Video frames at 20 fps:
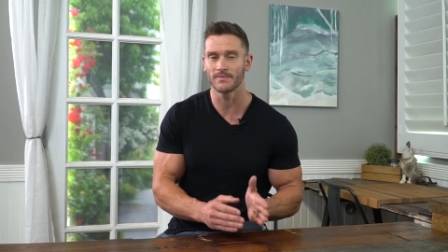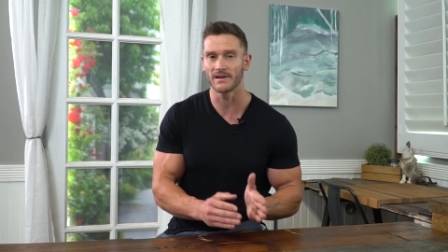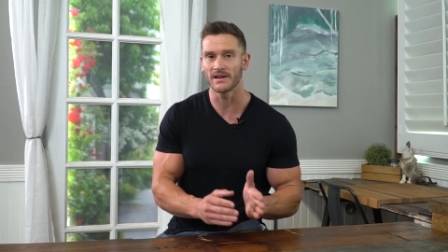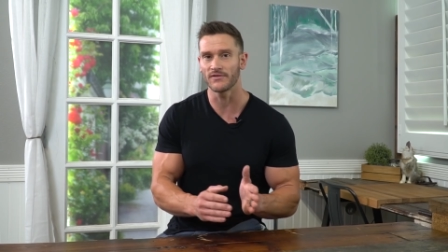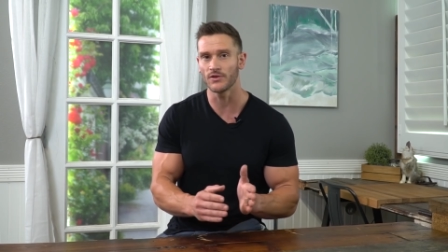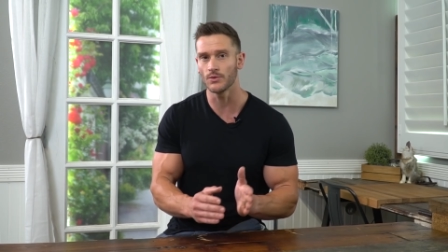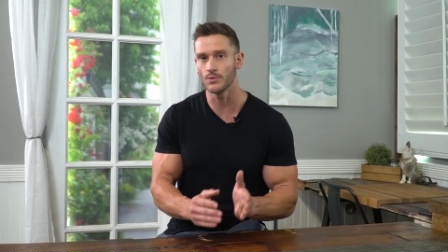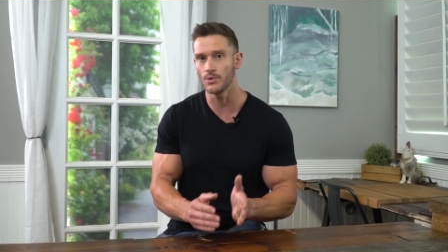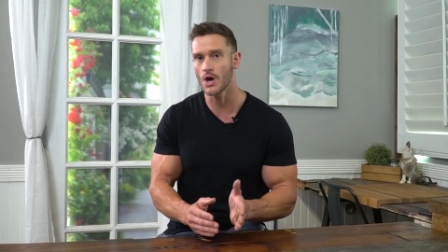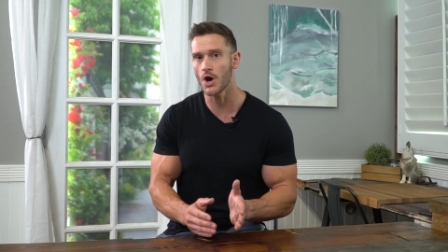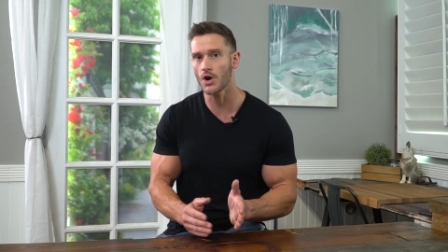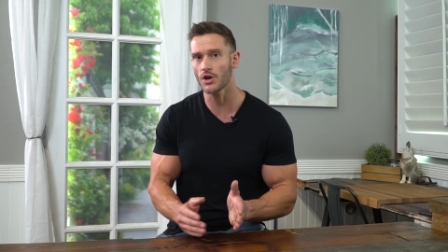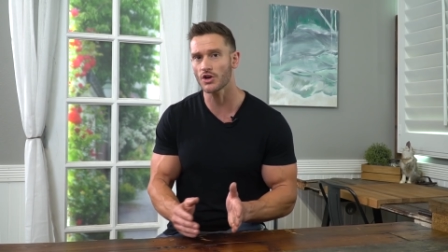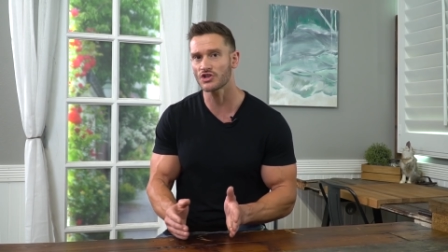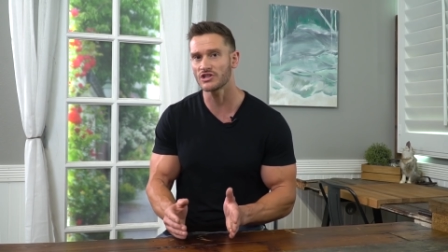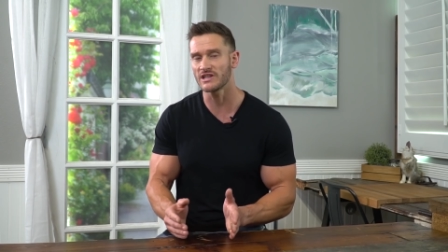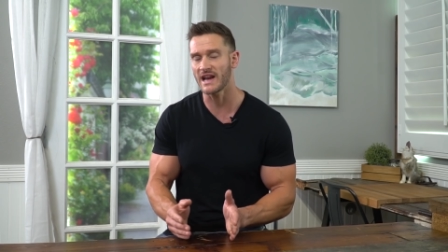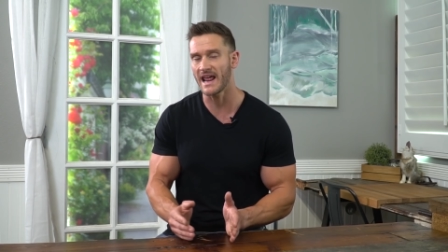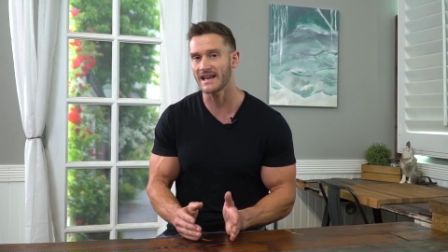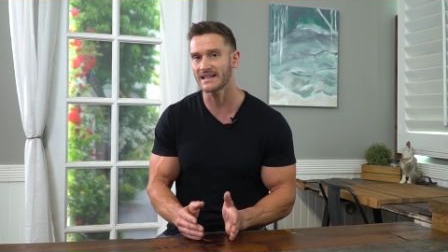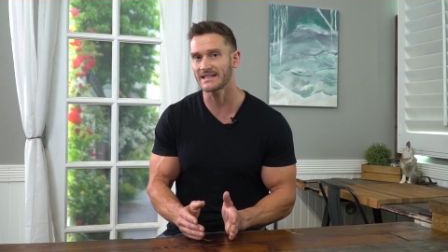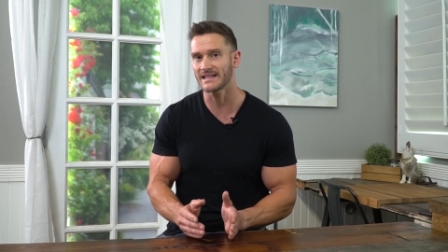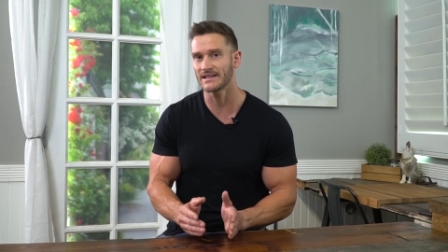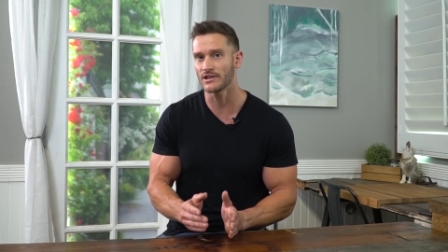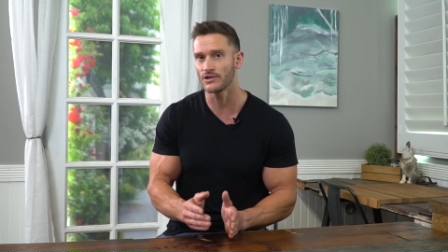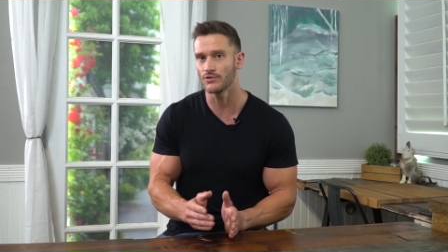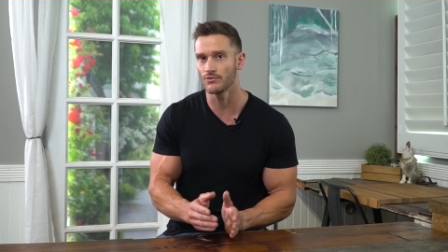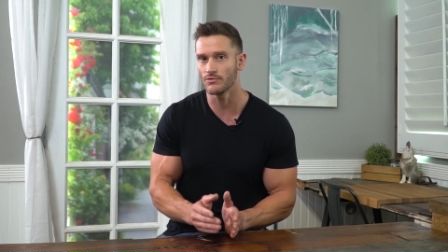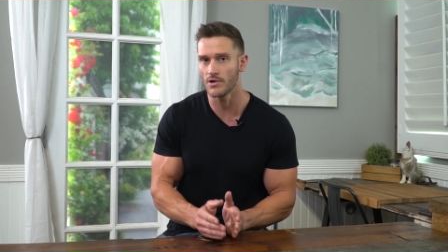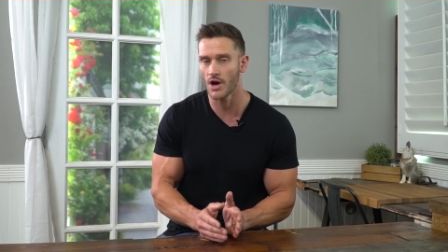but if you know your genetics
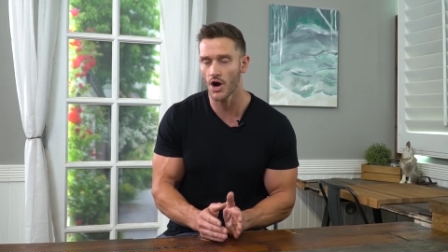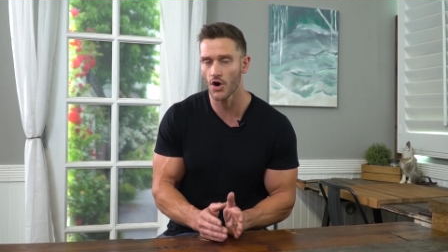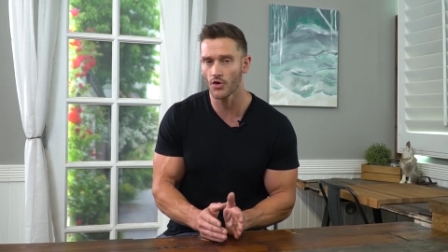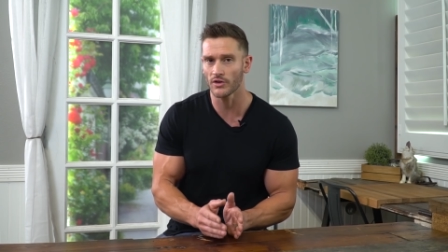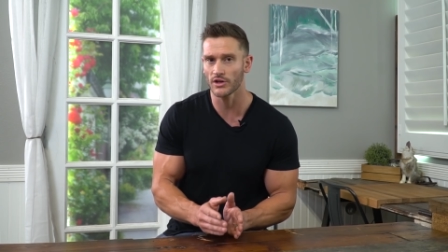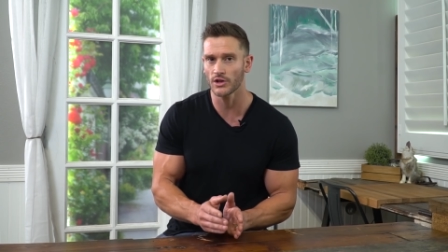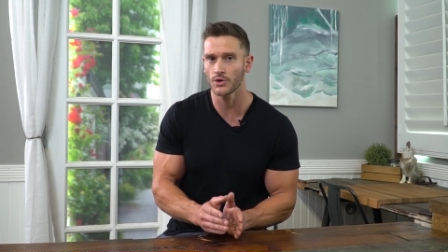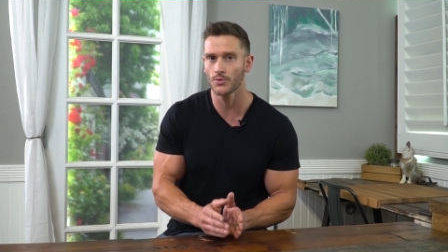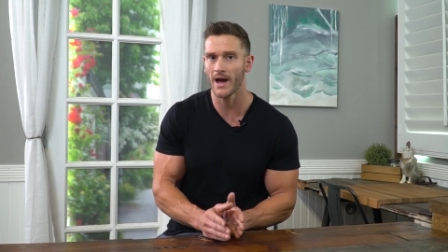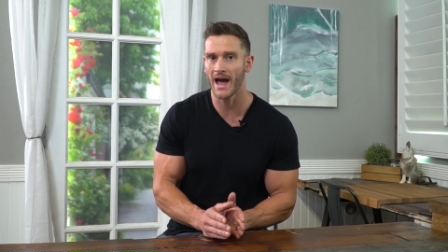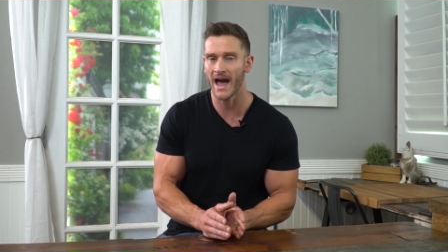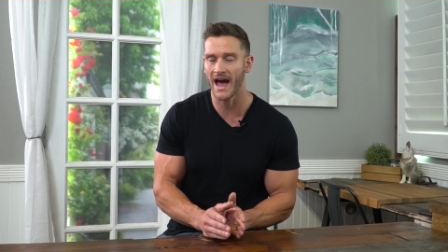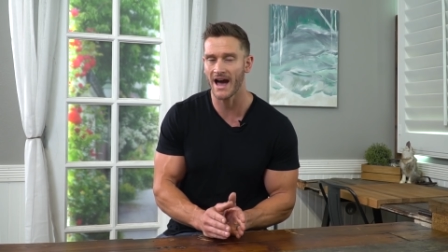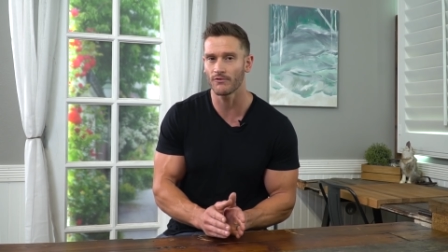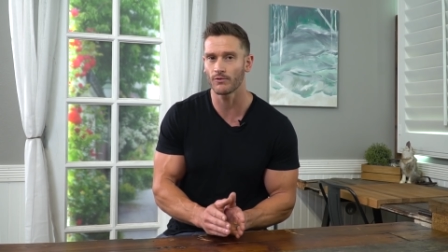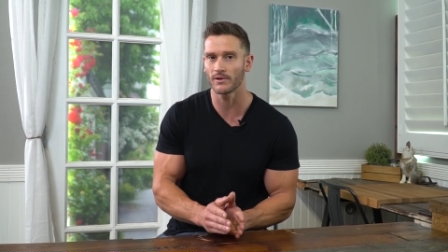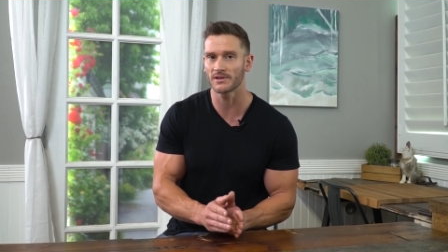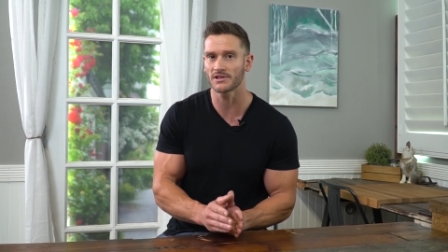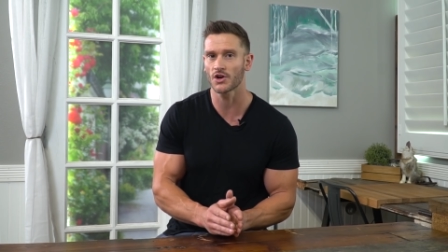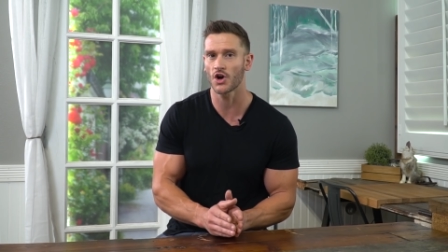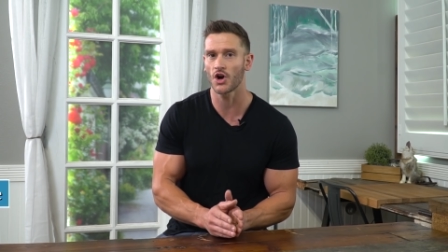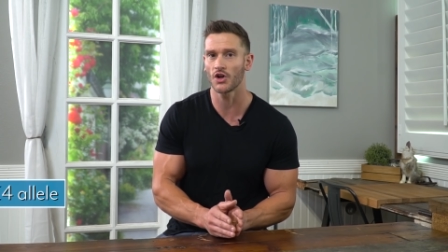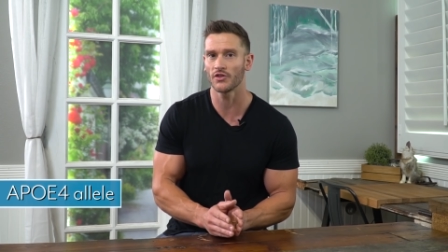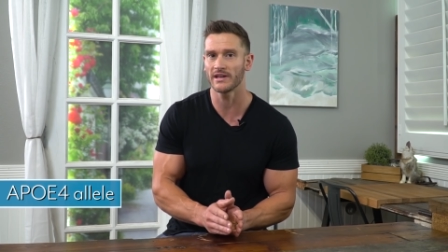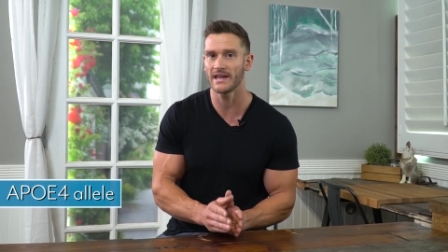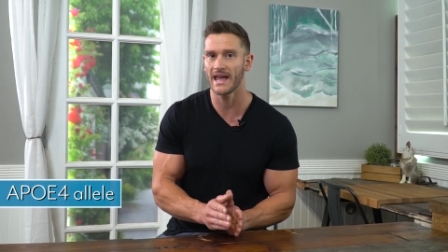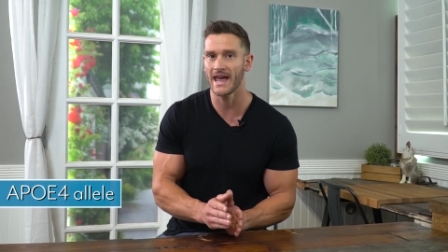and you know that you have what's called the